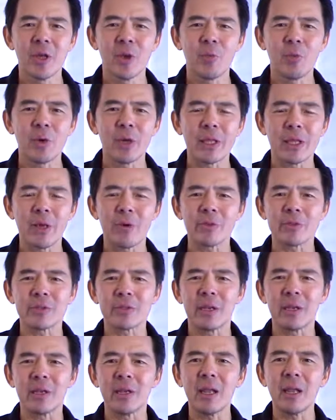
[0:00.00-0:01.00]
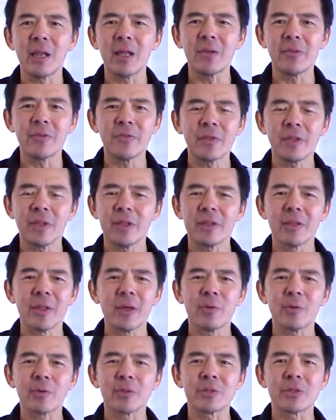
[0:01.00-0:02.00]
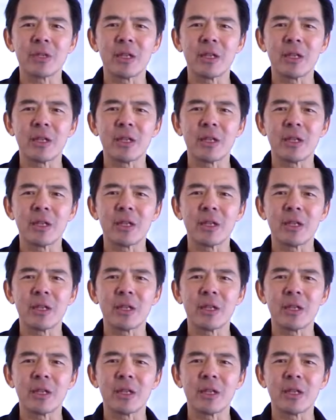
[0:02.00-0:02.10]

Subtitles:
where there was love, there was